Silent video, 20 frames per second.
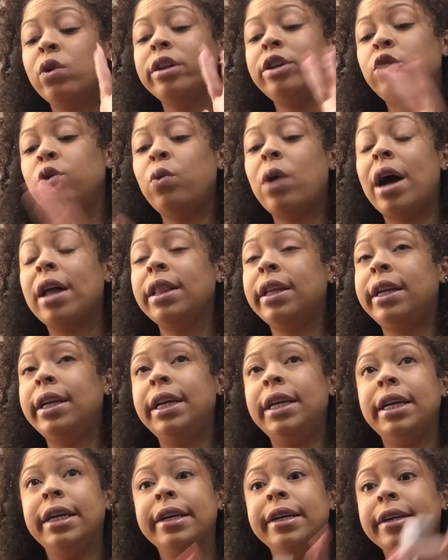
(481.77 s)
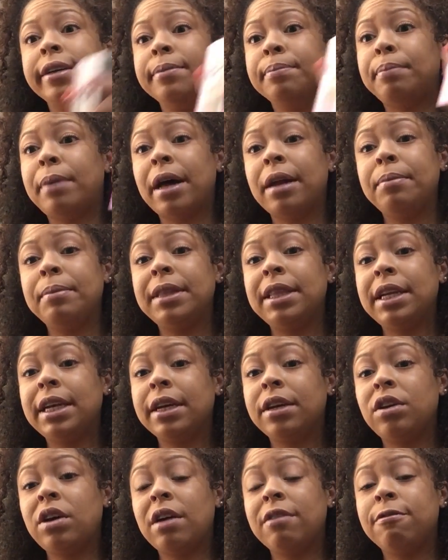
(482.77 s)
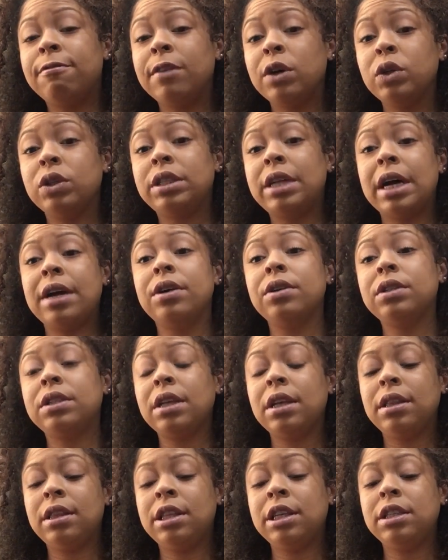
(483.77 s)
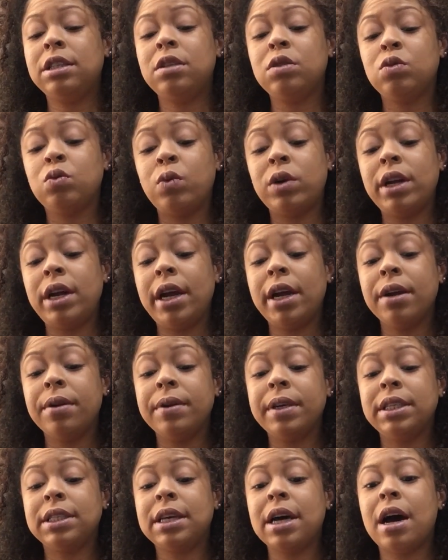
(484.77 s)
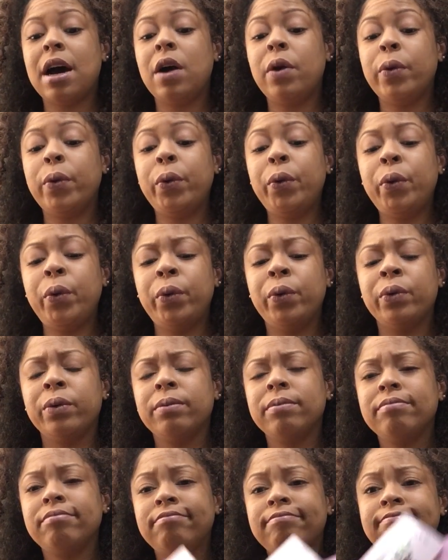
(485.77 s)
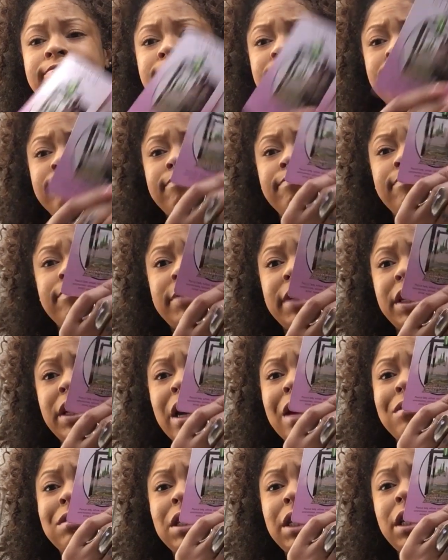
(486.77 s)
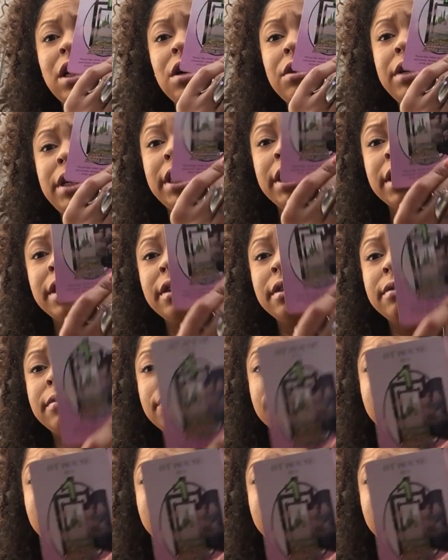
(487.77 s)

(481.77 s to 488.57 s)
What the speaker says: on duality here. Bottom of the deck, you have first house. This is what Aries got. Ooh. Then you have Leo here.